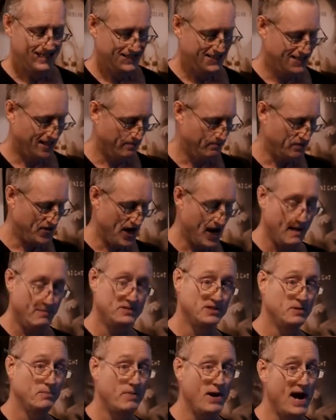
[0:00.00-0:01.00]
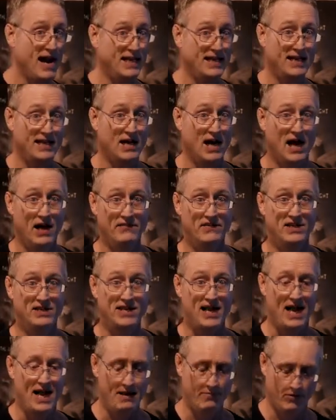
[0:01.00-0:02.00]
sometimes depending on the
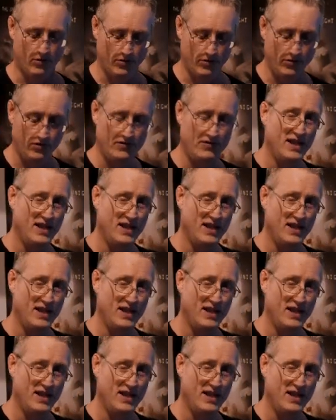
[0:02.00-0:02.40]
table,